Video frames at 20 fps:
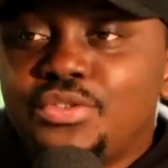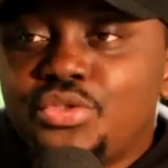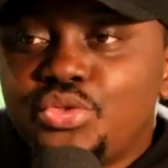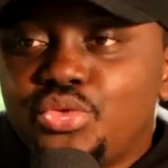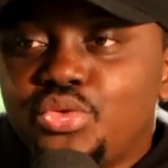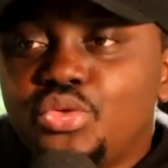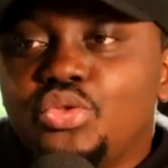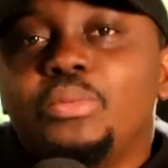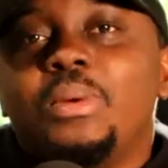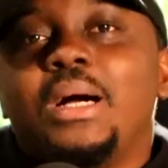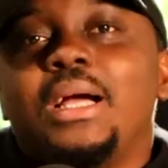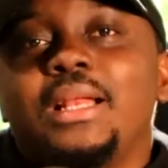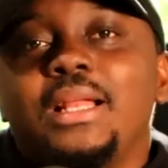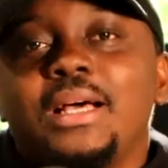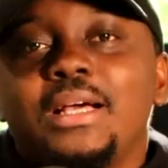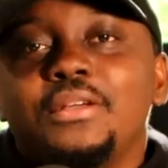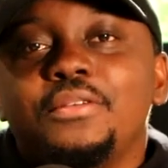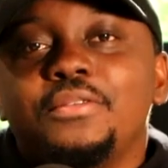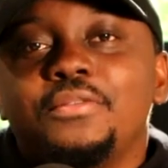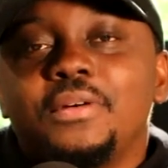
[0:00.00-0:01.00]
through my
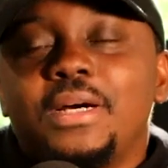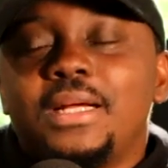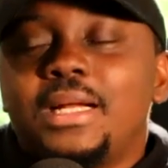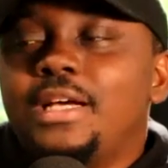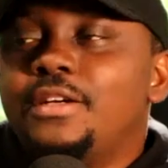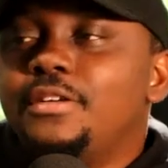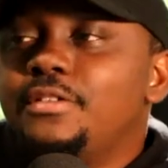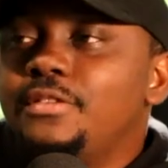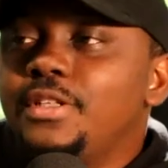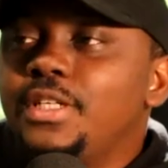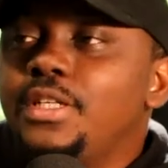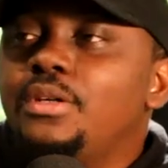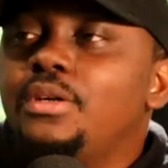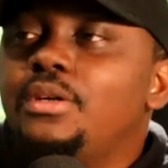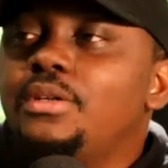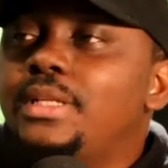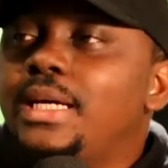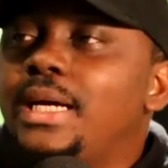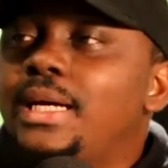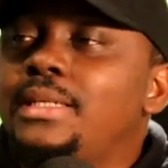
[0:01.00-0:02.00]
life, and I read
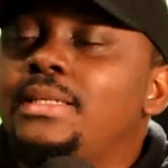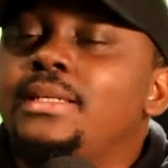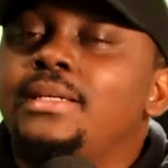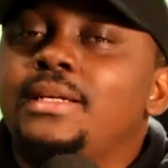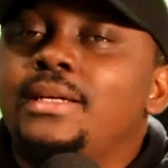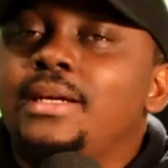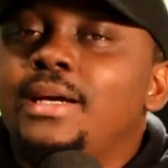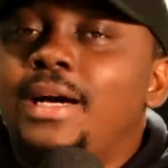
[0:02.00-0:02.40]
all that.